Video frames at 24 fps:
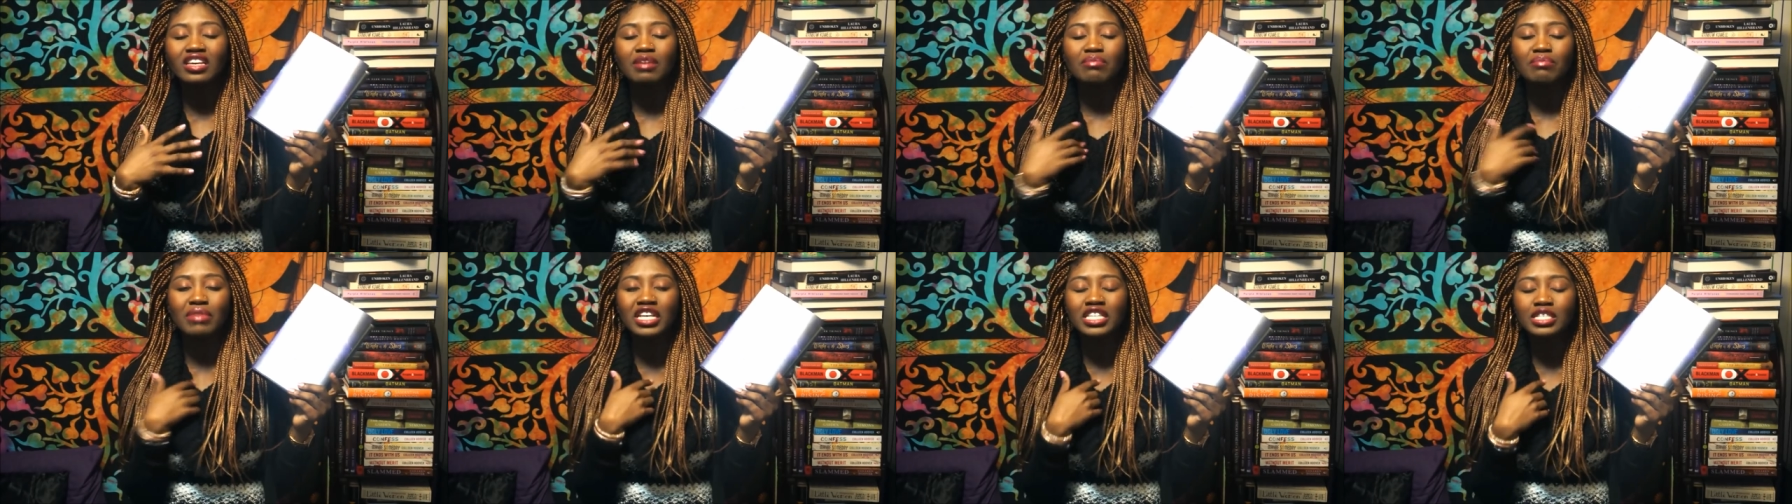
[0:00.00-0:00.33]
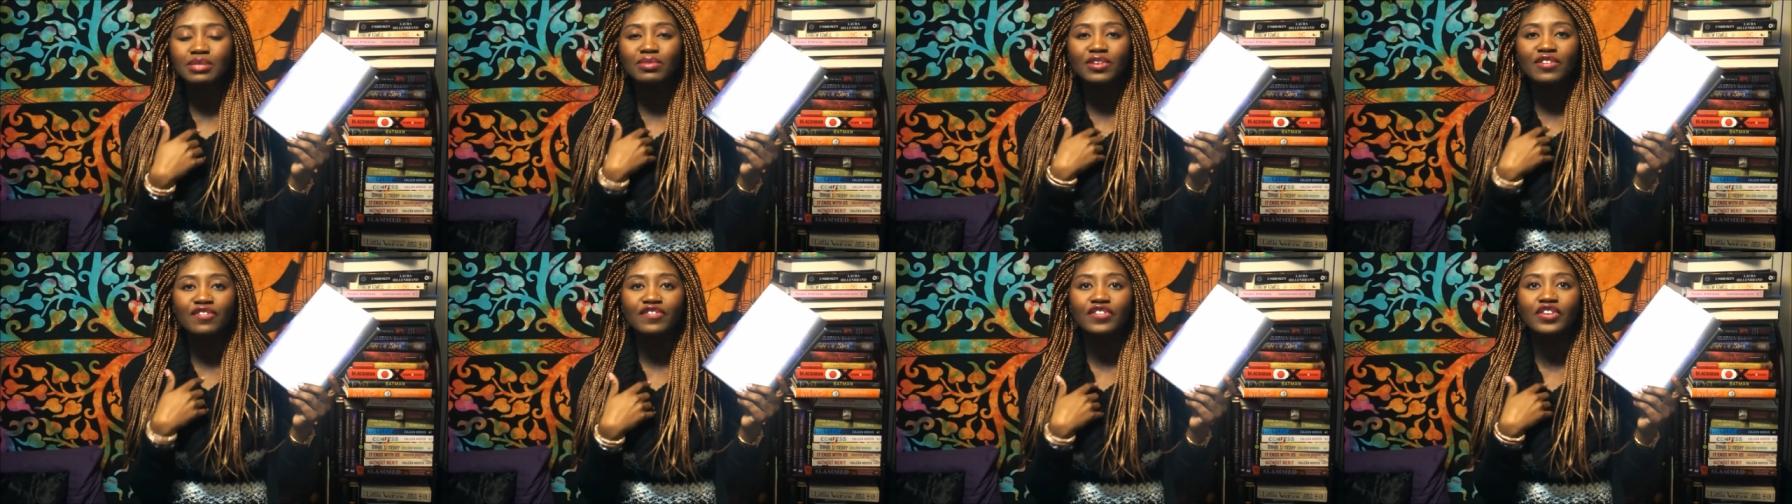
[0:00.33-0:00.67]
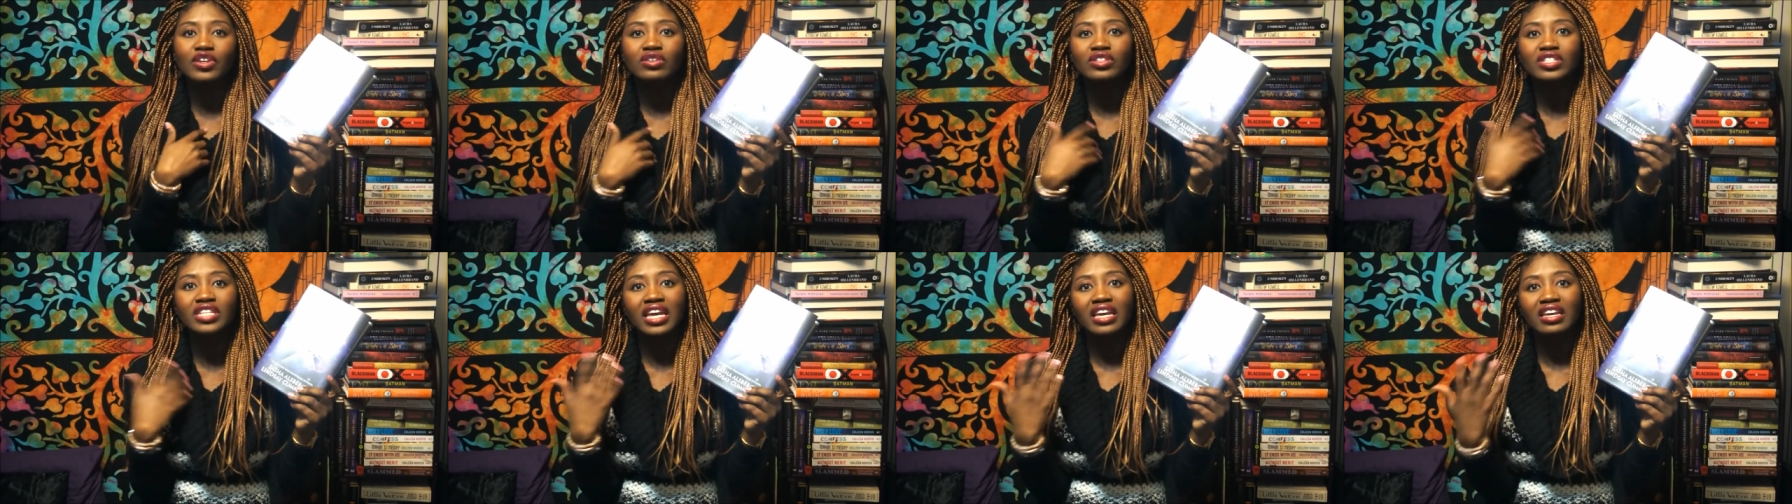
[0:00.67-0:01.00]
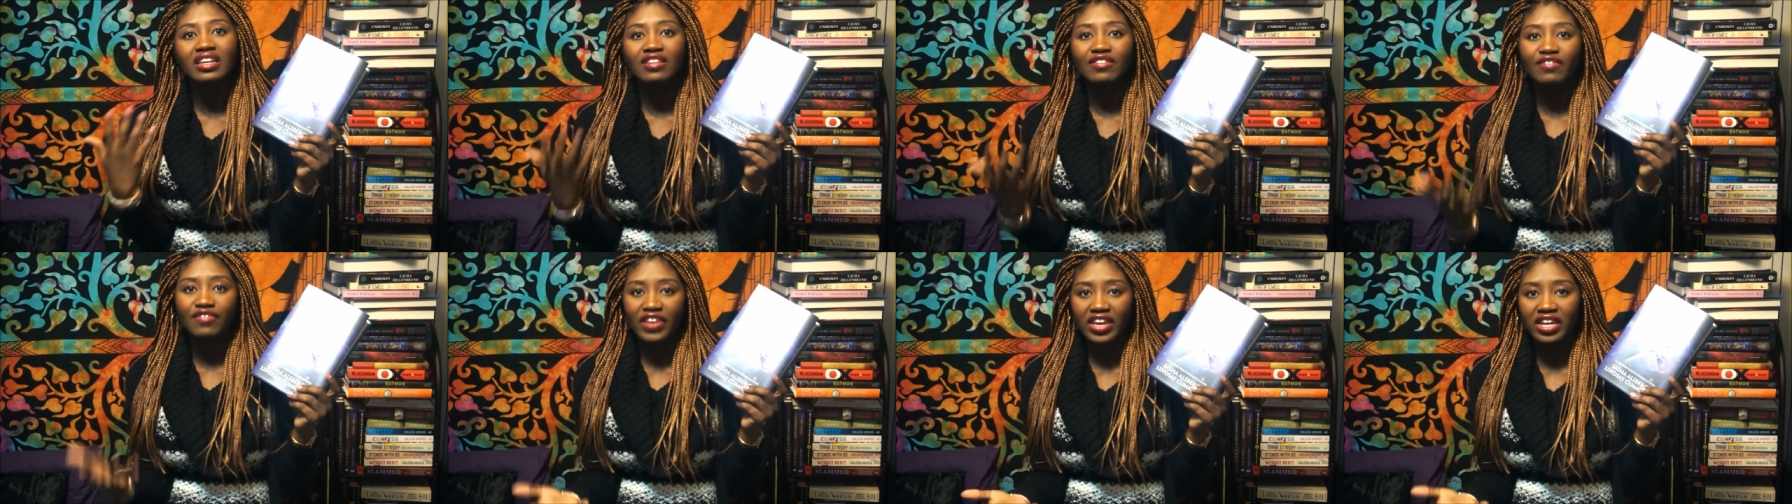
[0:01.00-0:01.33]
it makes me feel
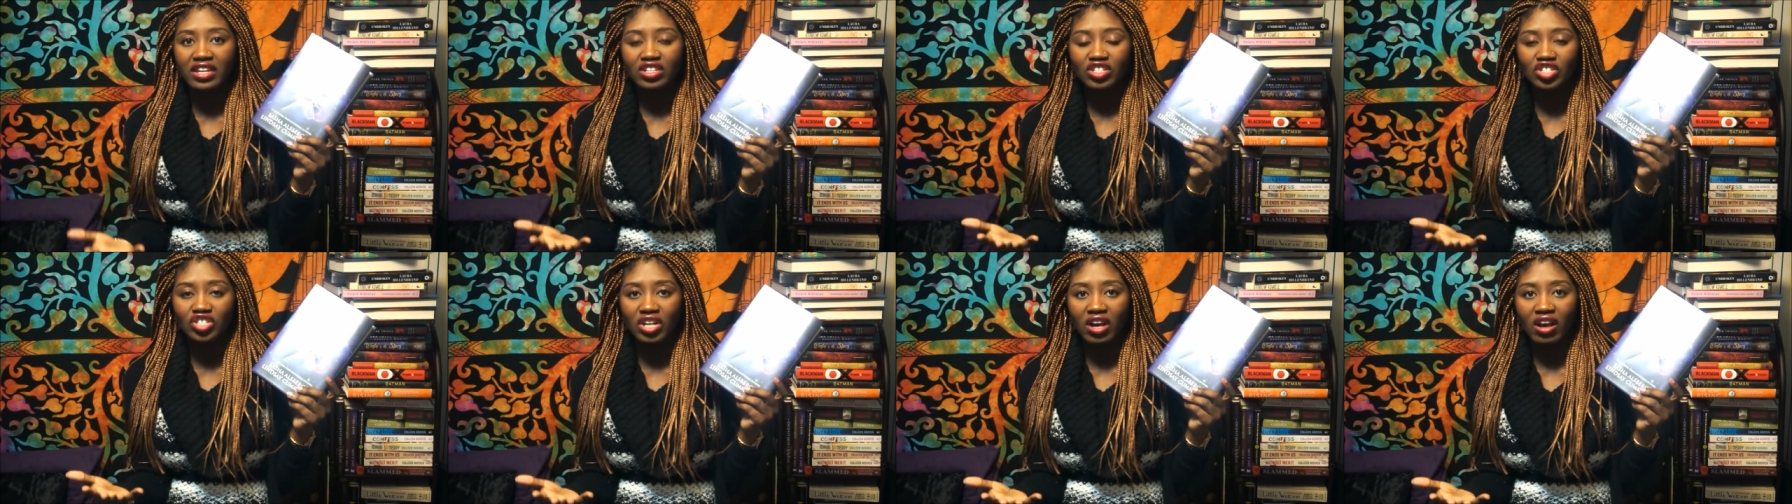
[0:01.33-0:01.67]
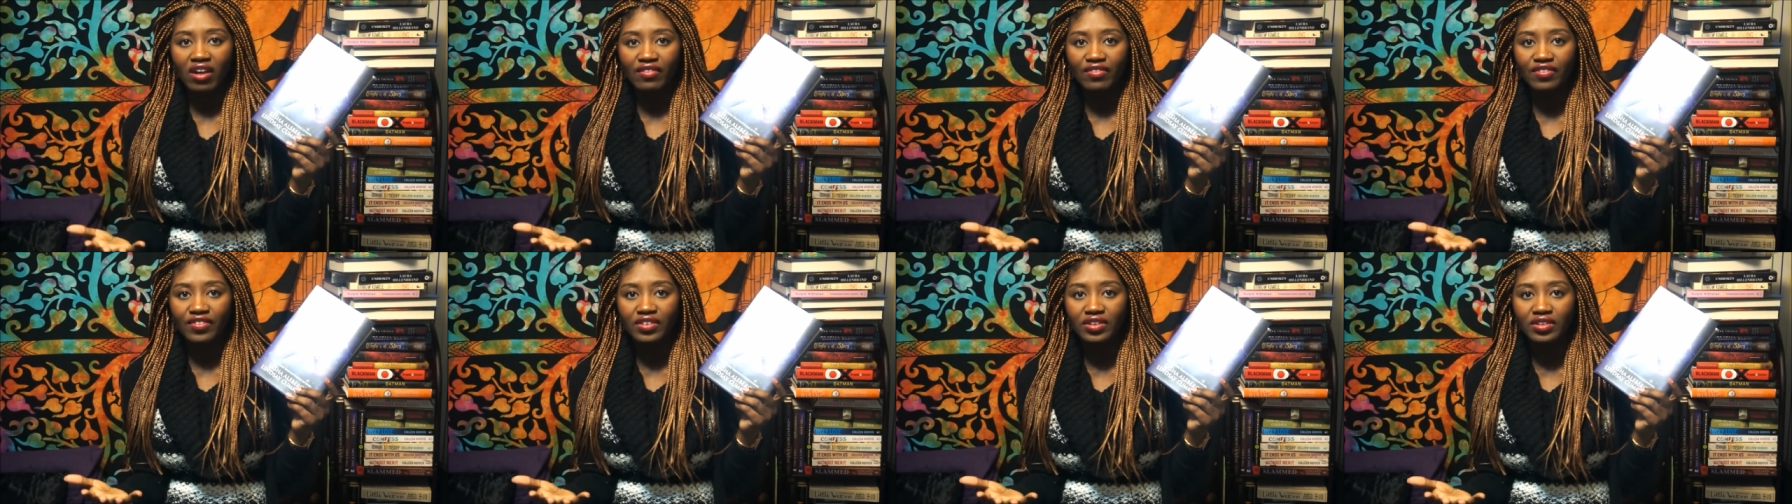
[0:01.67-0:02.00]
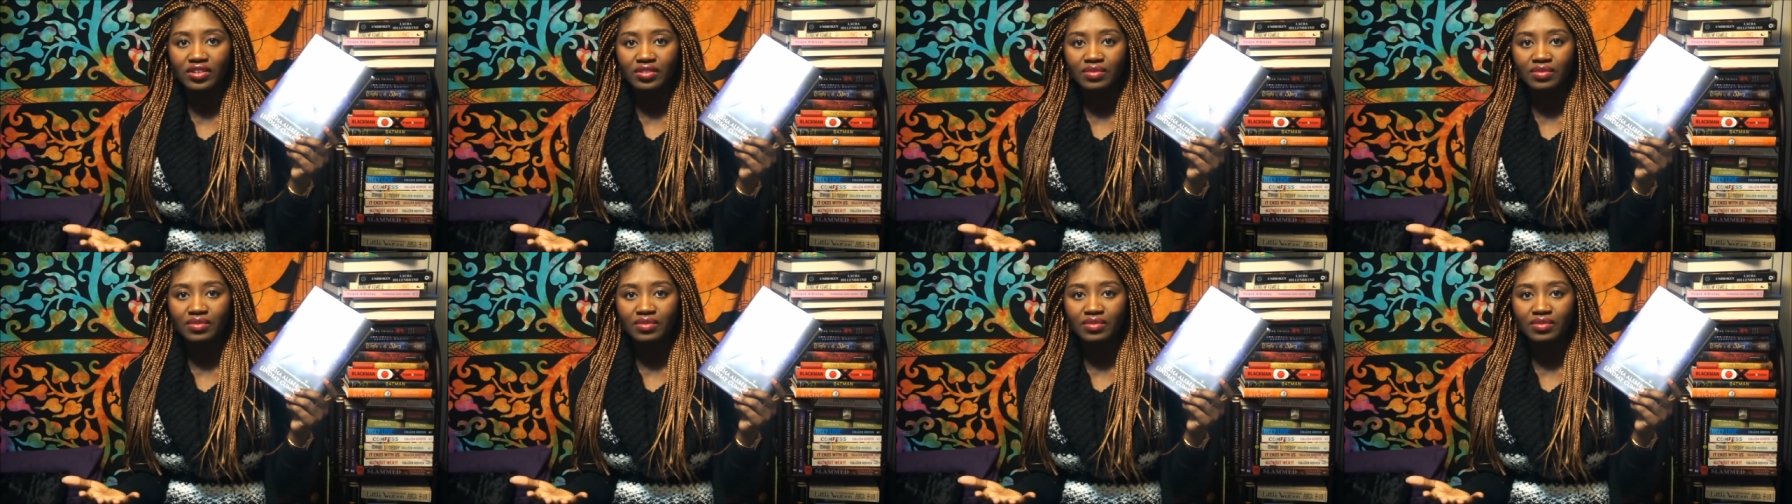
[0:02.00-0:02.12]
taken advantage of.